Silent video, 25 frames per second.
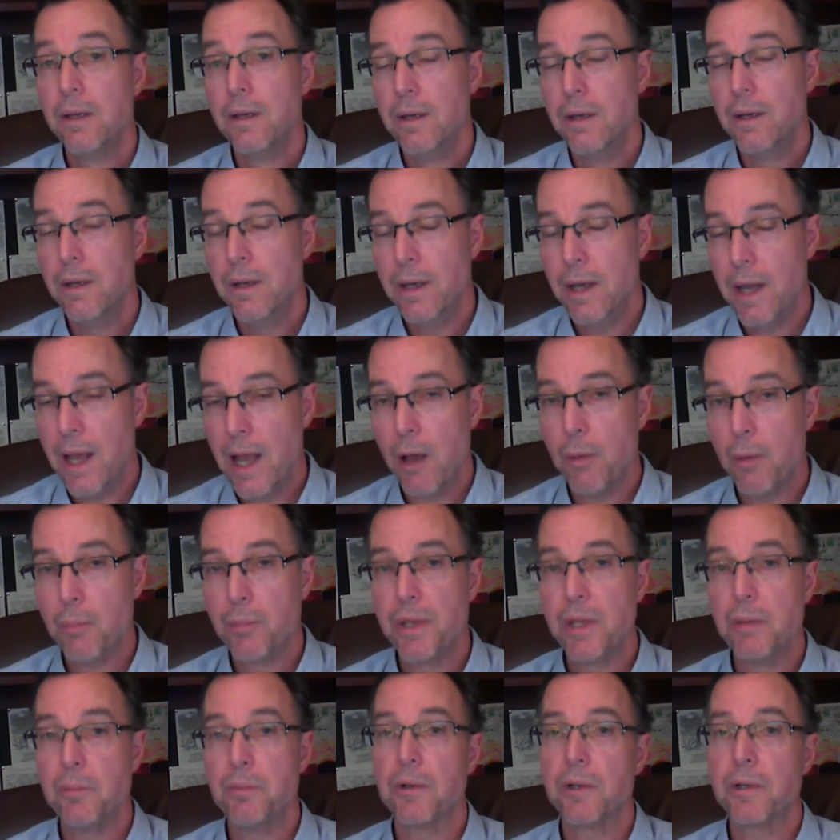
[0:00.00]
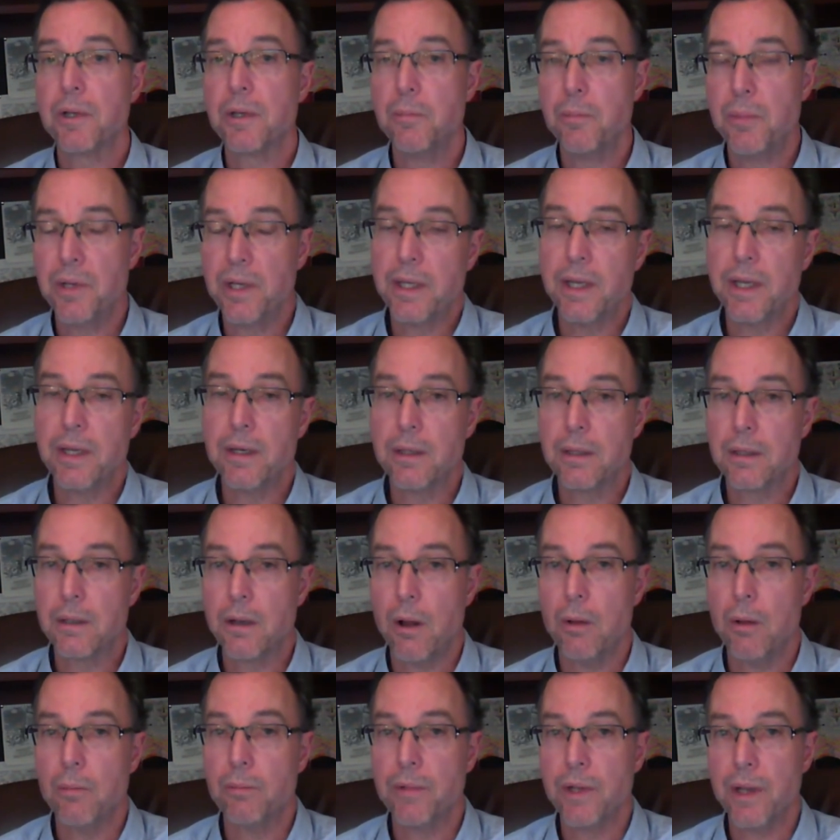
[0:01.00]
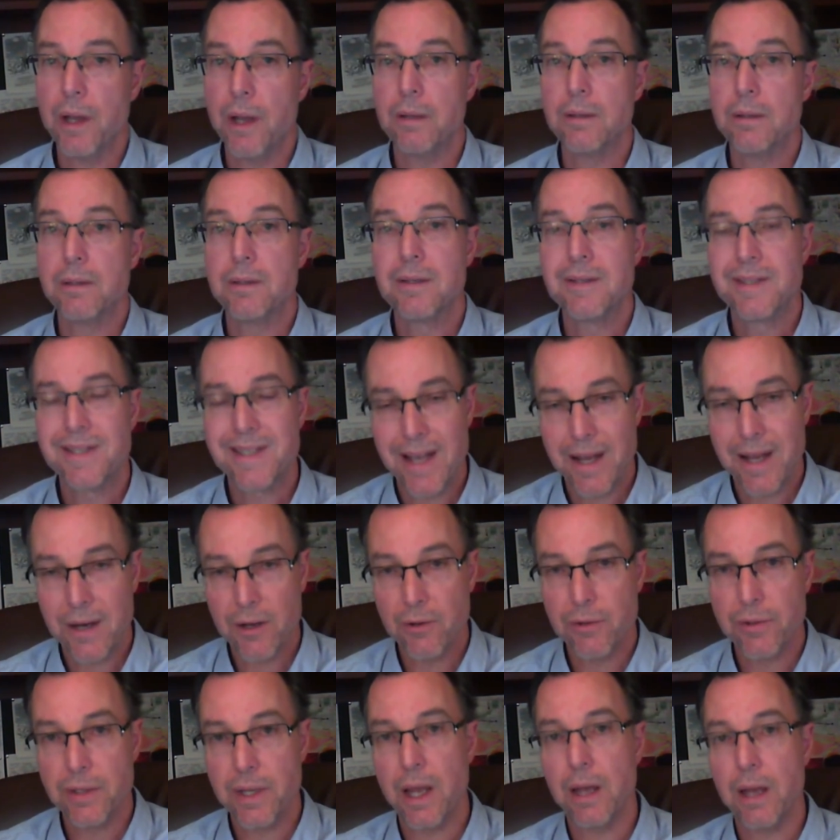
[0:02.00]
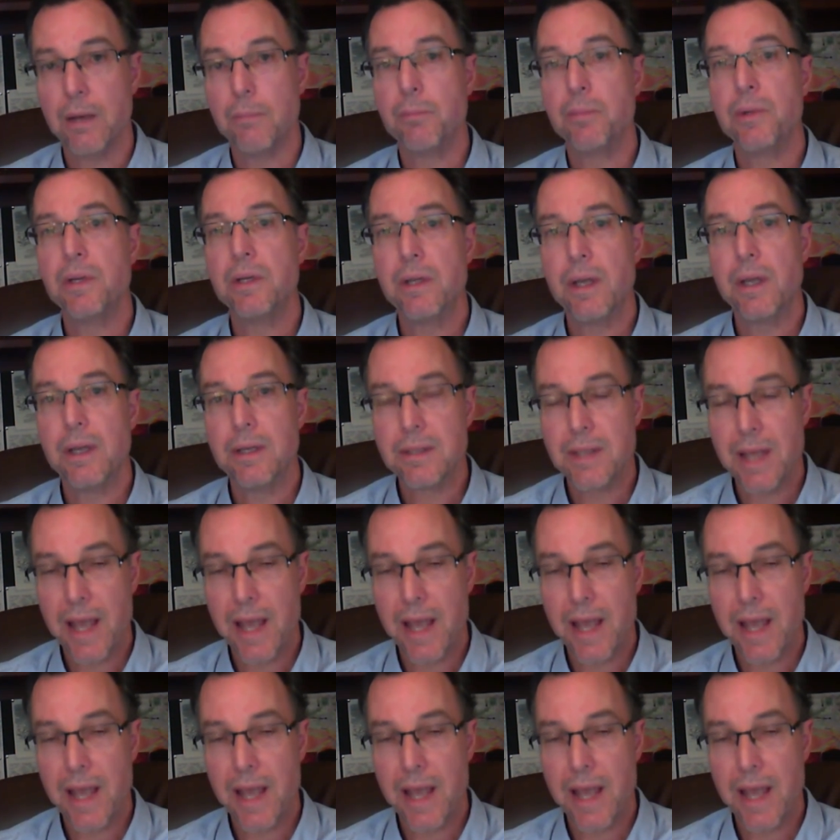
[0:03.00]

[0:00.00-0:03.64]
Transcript: Now people can begin to calm down, settle down, be less